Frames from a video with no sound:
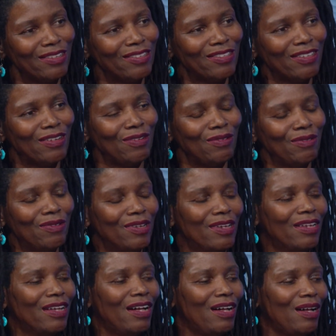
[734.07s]
So
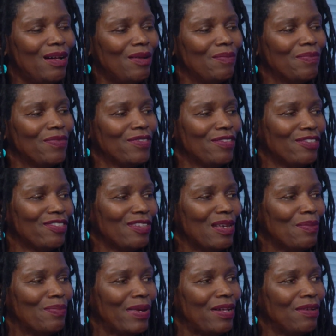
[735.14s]
the
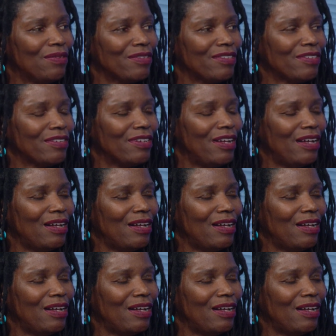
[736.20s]
seatbelt,